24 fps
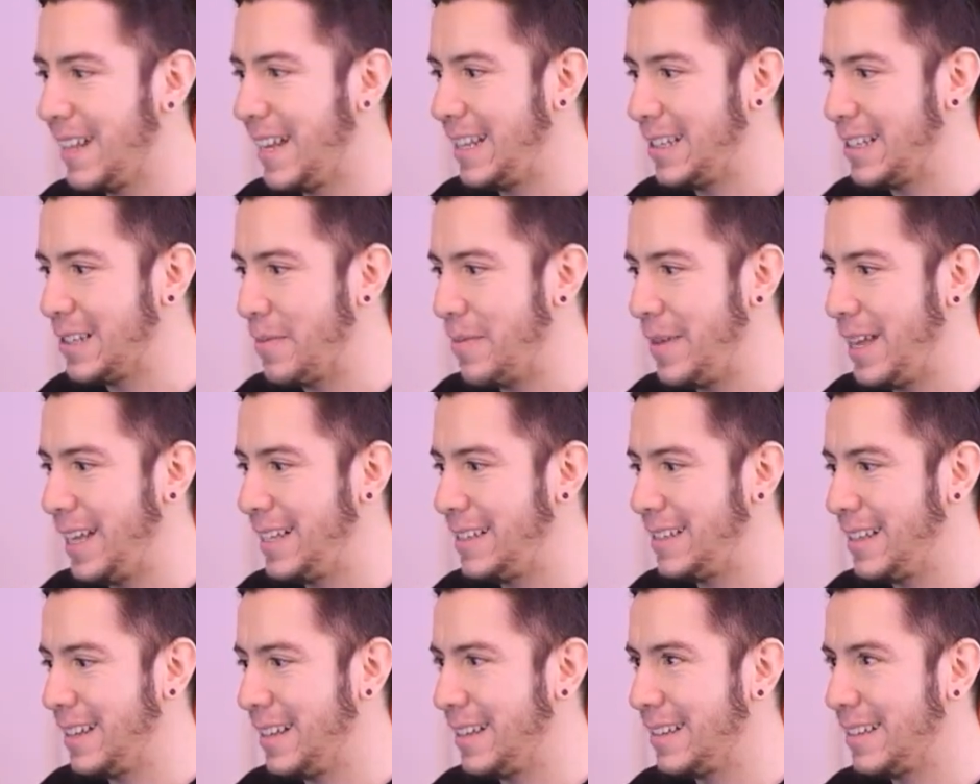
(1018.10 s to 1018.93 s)
That is
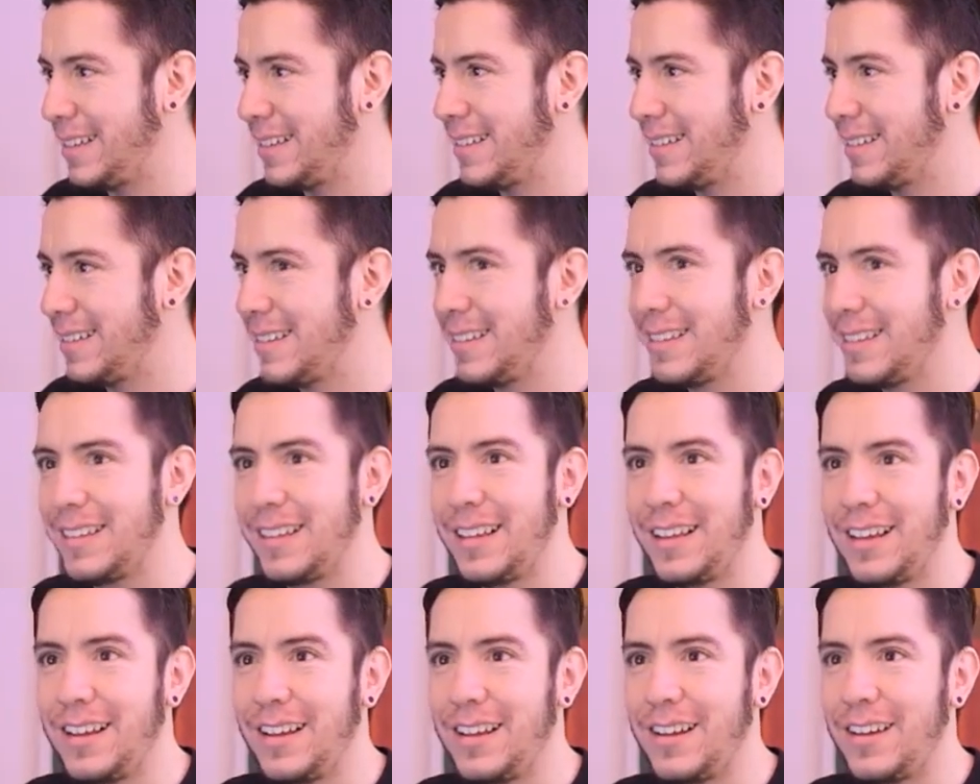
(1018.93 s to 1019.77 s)
amazing.
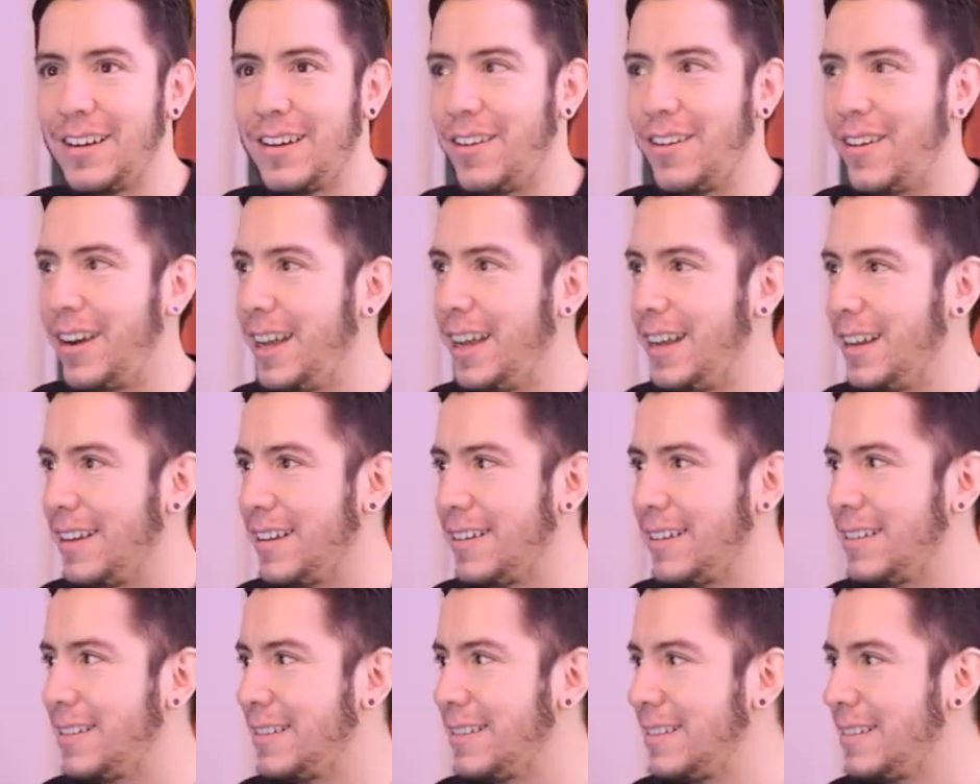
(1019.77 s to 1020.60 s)
All right.
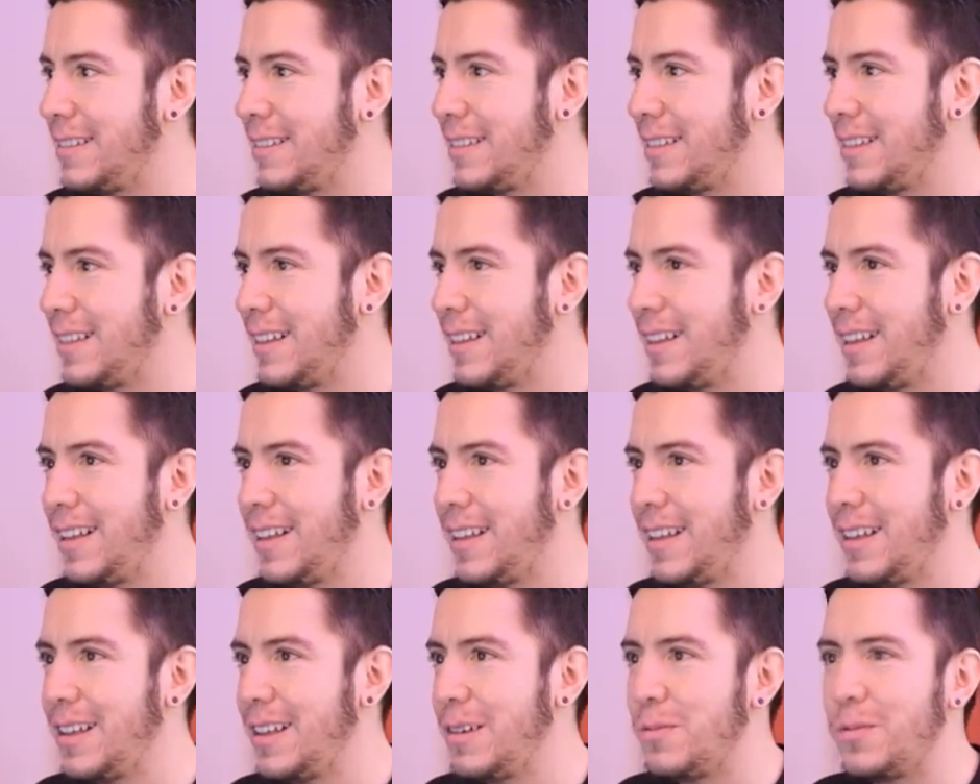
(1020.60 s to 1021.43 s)

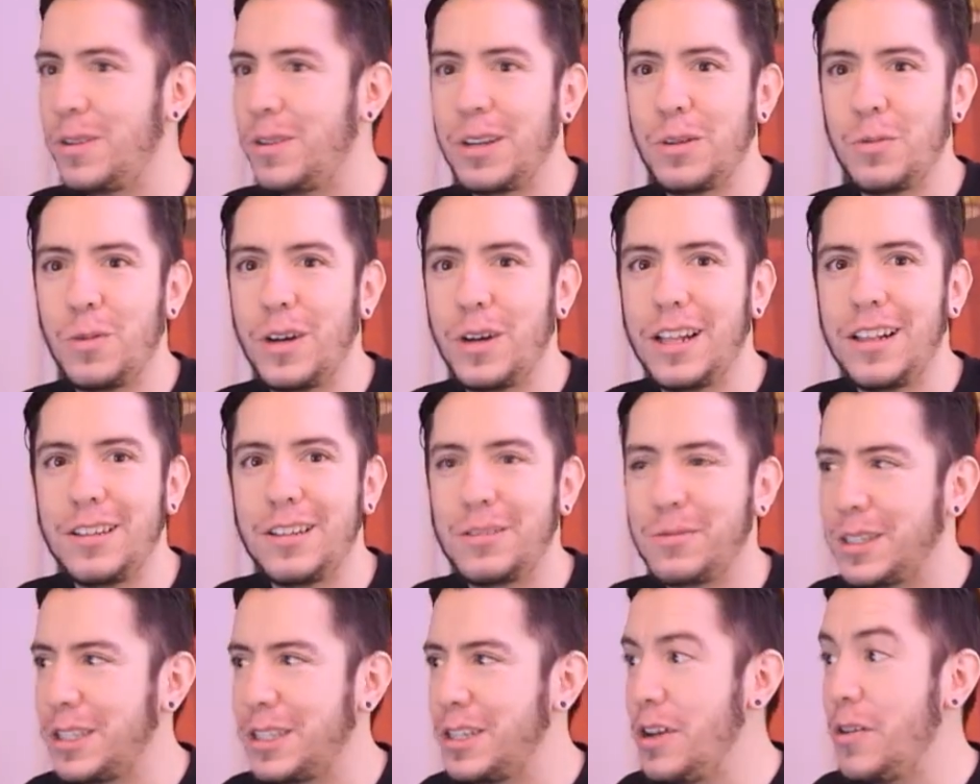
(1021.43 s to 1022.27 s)
What
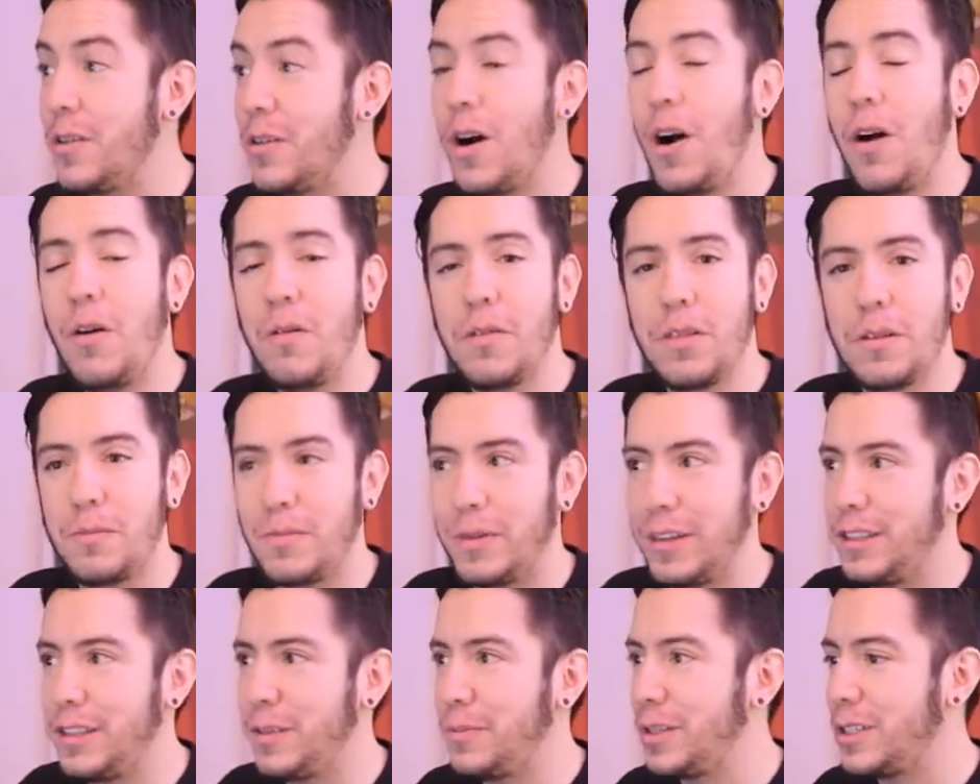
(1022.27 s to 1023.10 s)
else? What's new? Oh, the
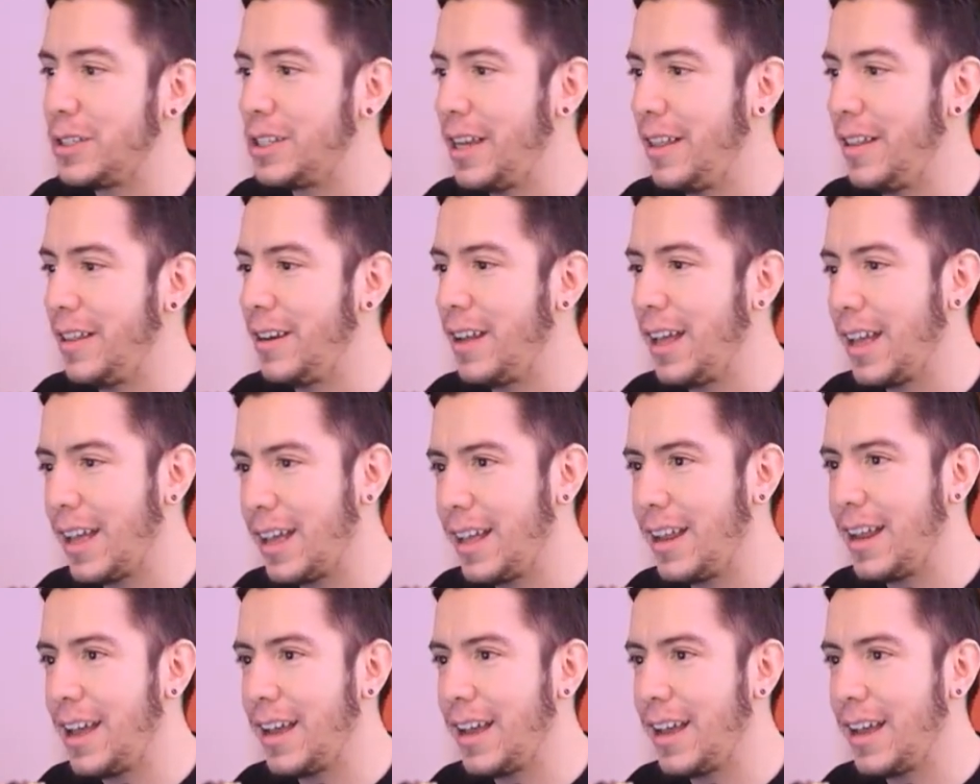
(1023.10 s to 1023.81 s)
principal shader. I